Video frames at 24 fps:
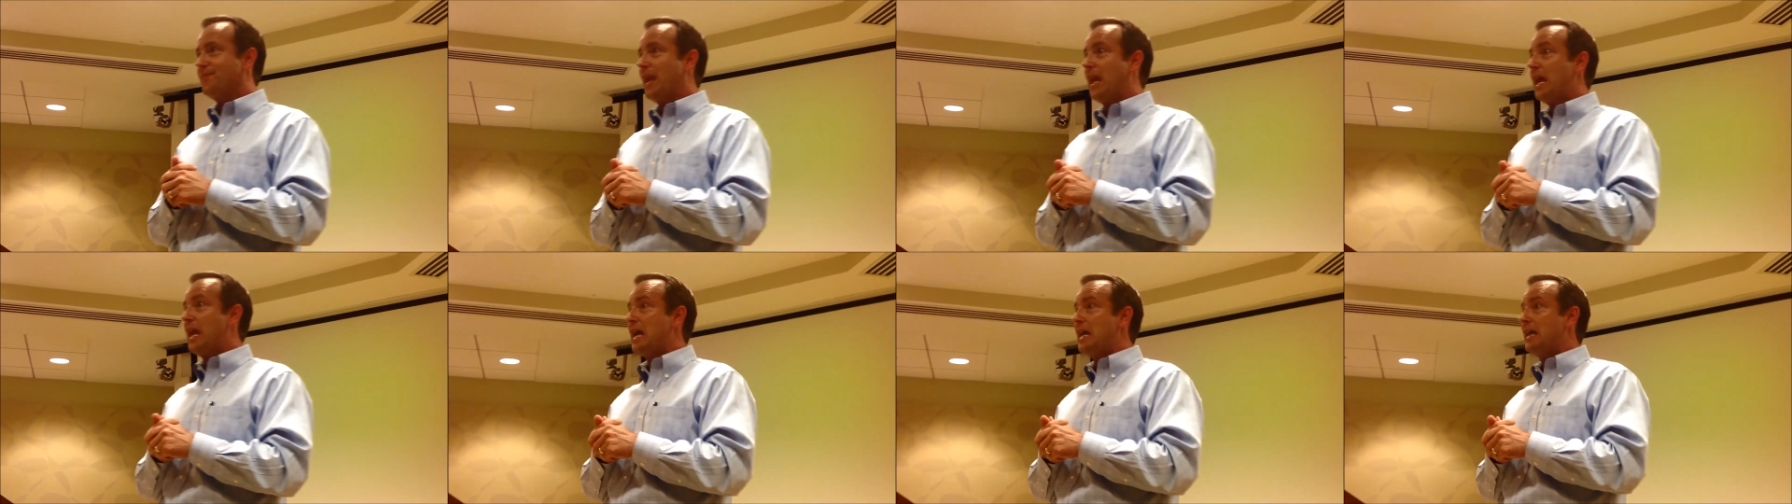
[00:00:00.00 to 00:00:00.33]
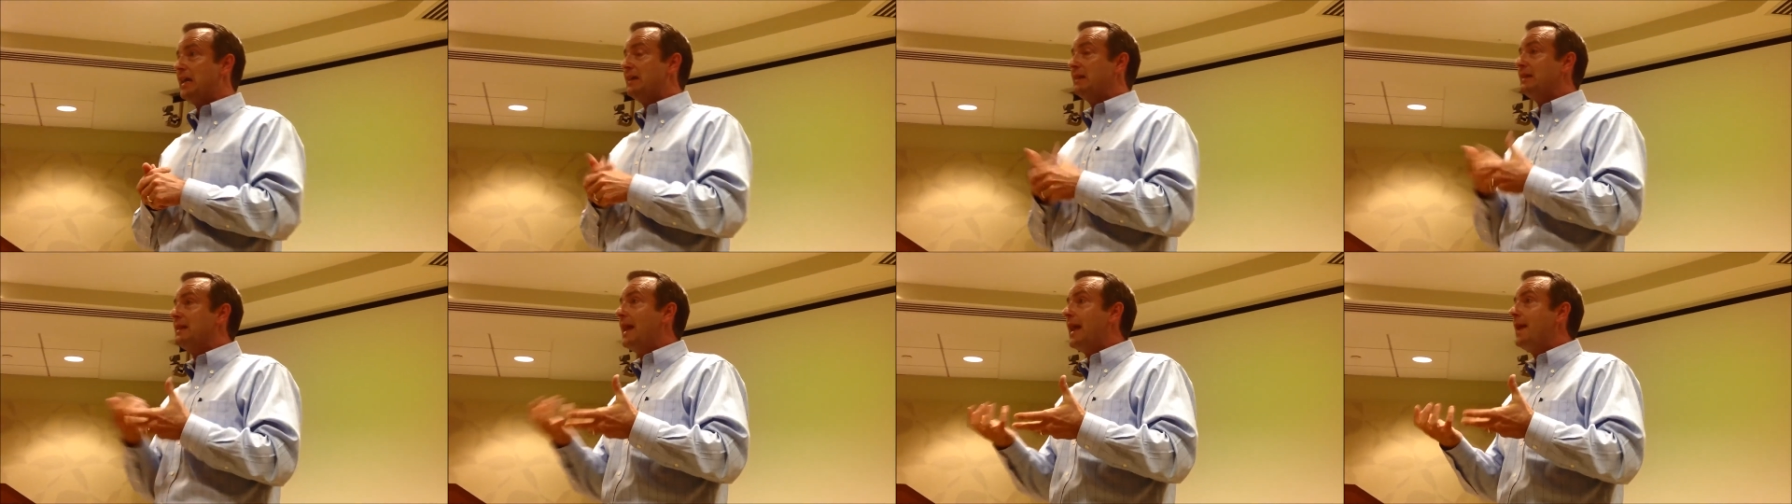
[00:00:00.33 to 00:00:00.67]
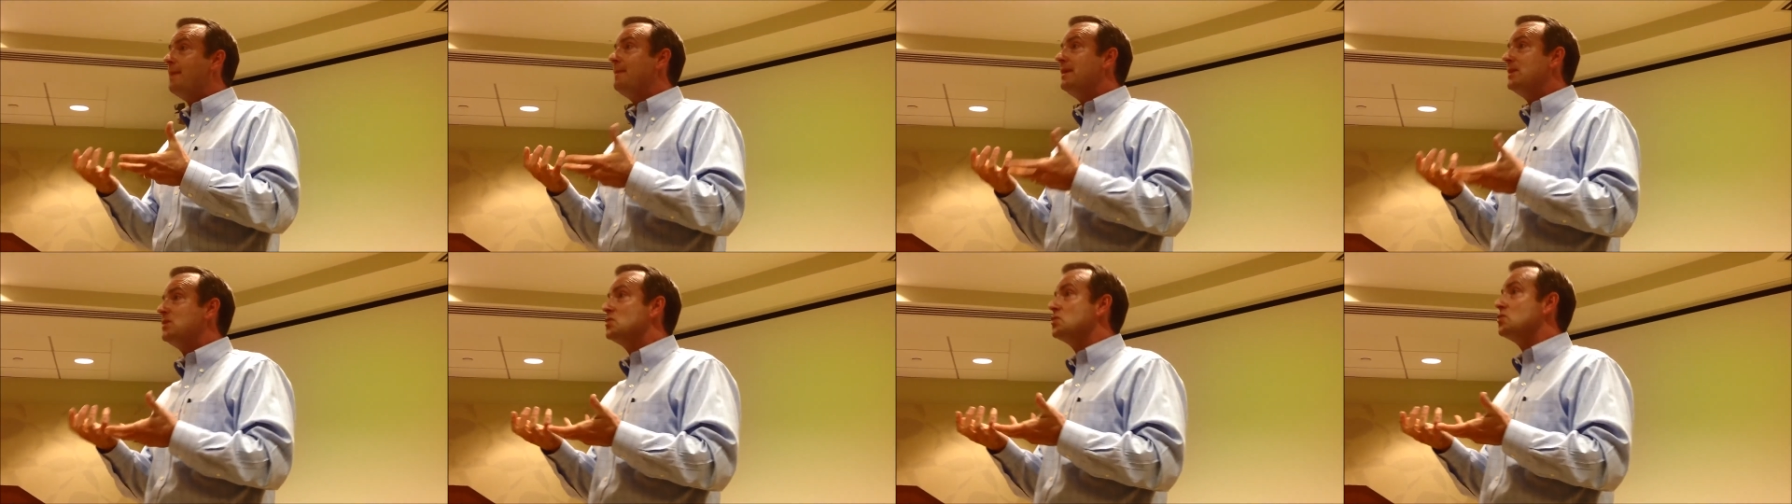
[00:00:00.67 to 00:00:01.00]
And in
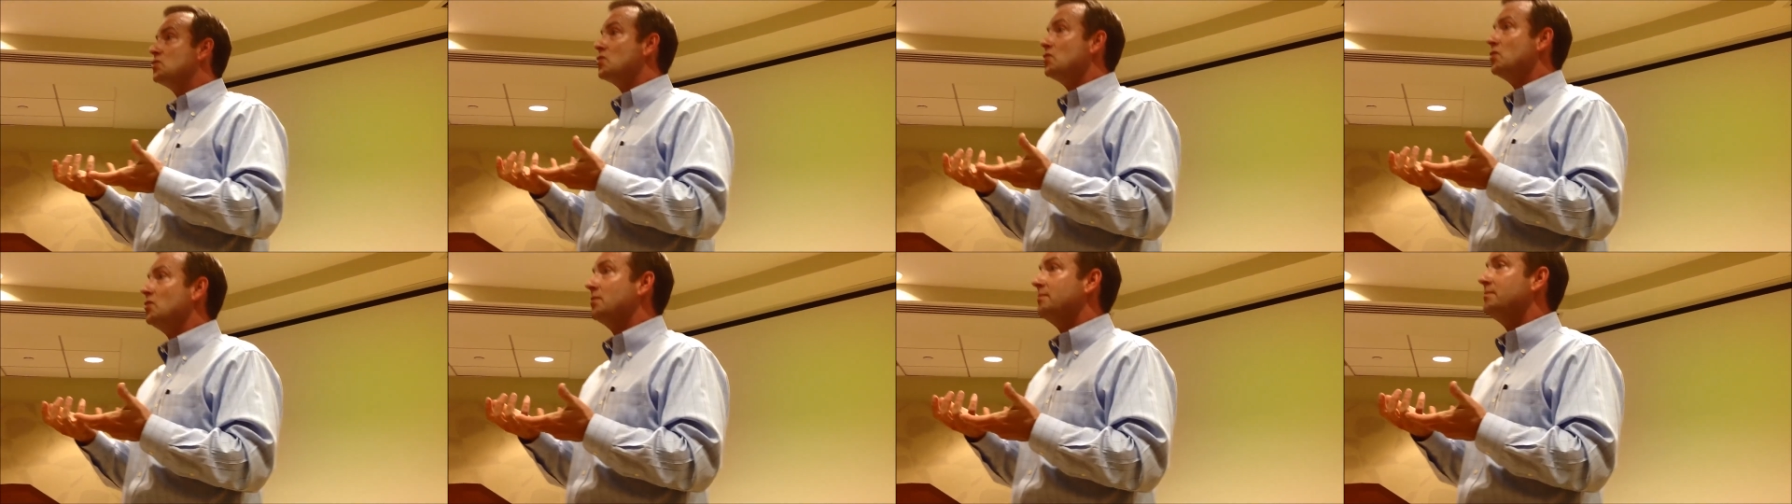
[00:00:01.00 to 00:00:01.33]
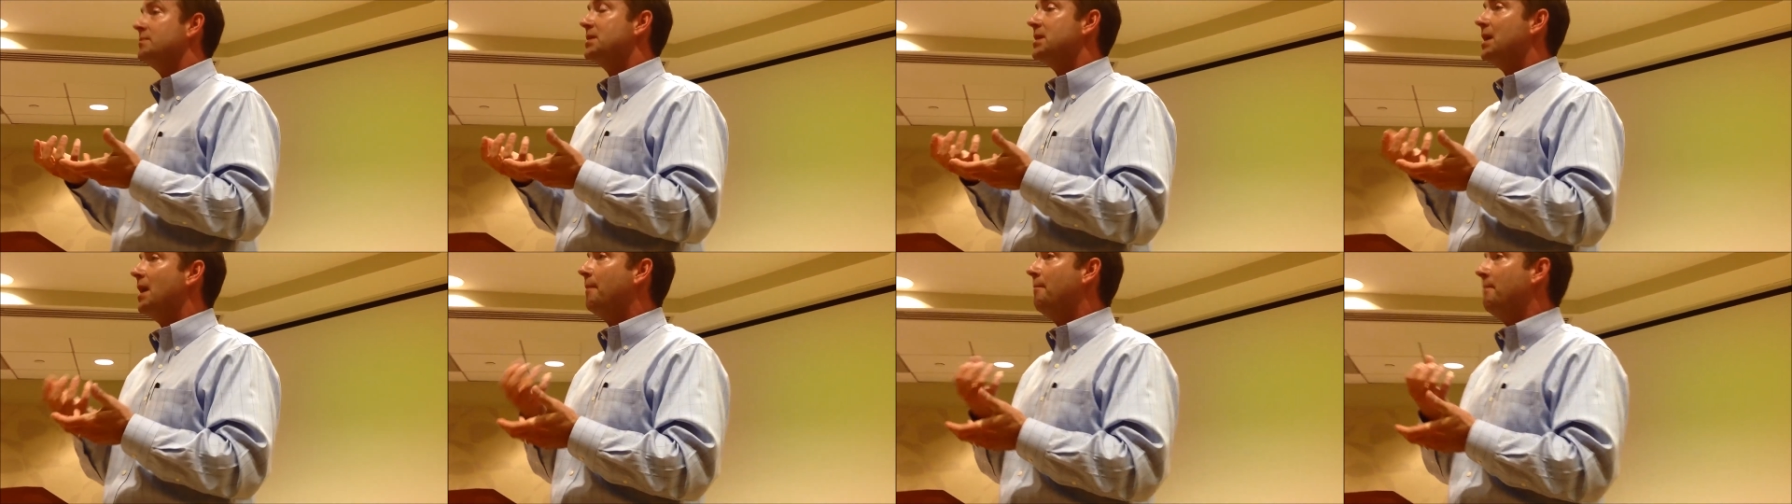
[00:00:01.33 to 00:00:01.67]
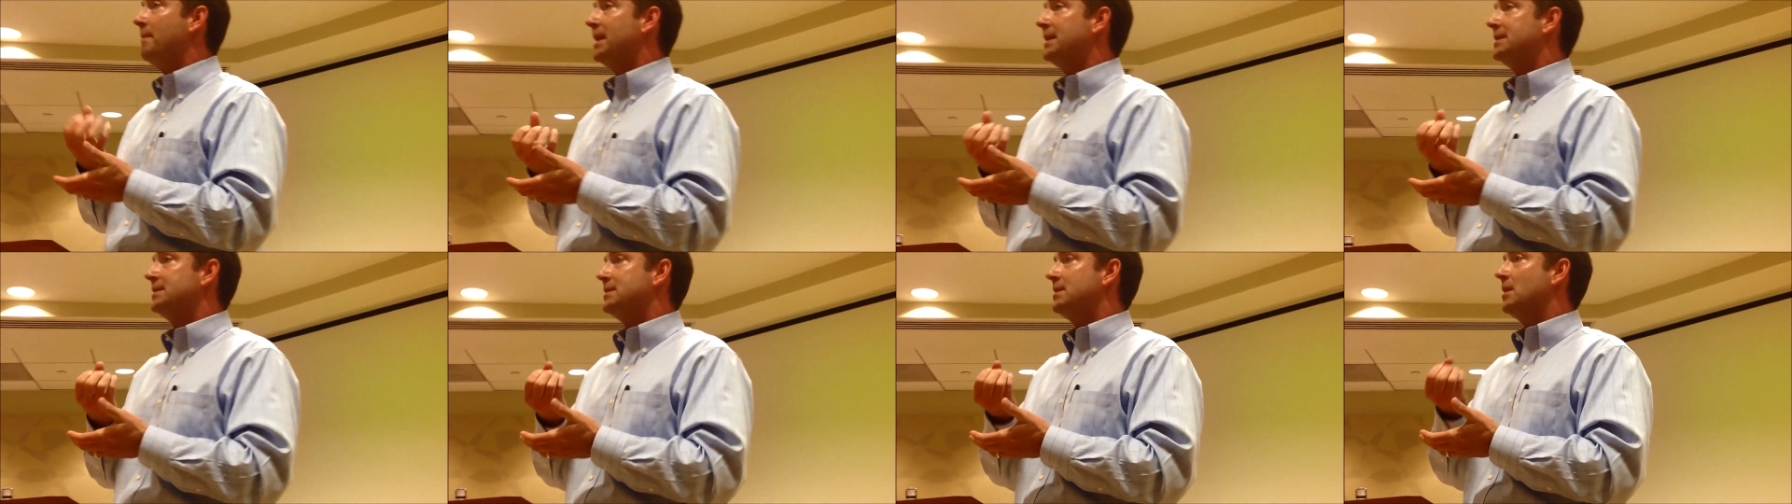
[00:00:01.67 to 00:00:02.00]
layman's terms, it
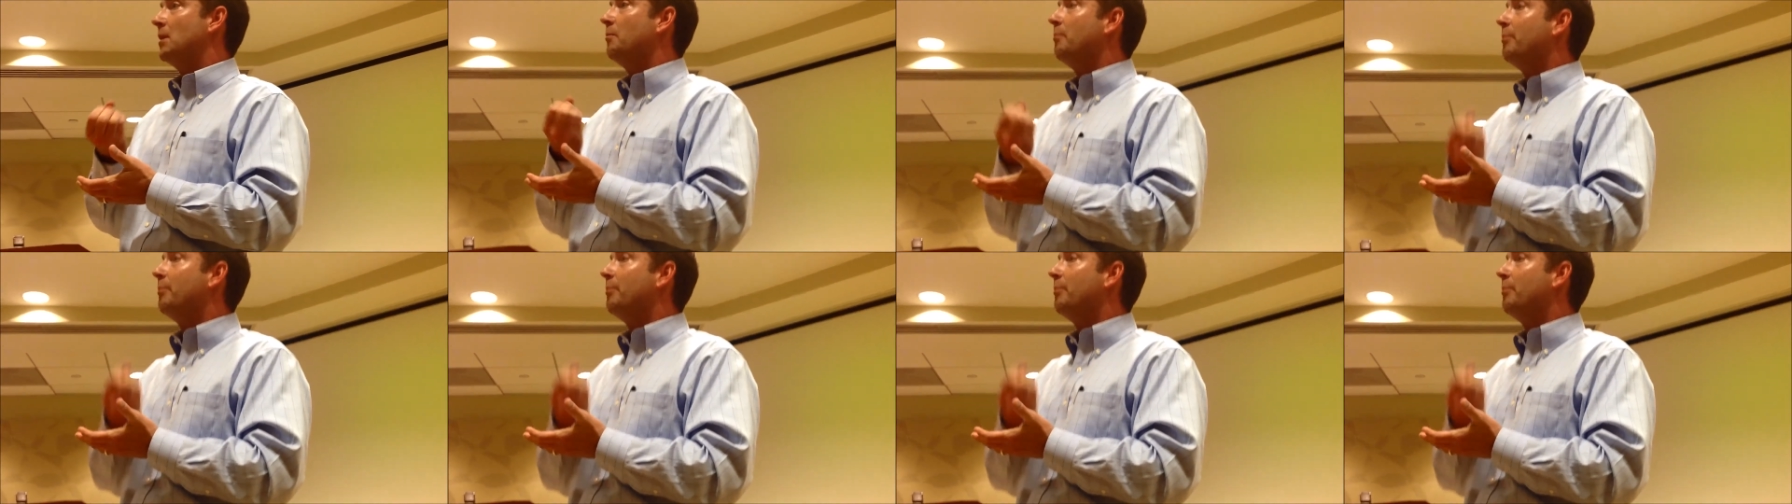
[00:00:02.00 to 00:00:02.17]
means their